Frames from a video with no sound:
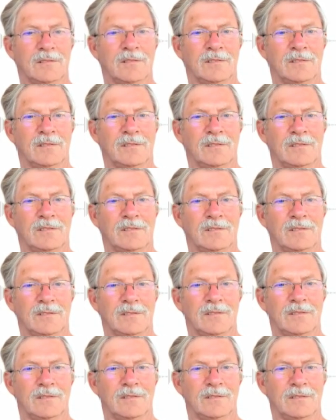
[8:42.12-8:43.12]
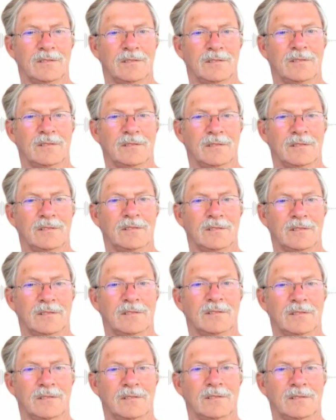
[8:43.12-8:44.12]

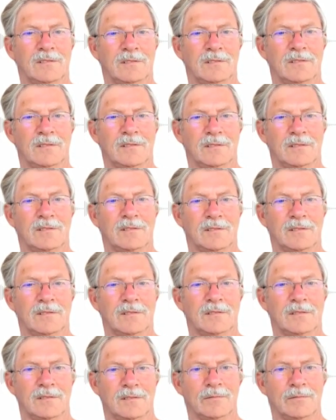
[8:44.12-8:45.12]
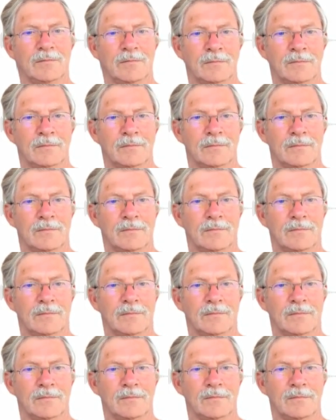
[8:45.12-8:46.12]

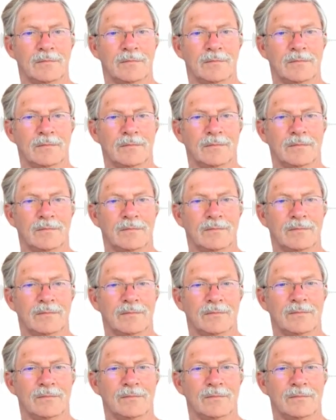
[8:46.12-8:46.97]
The person shown says nothing.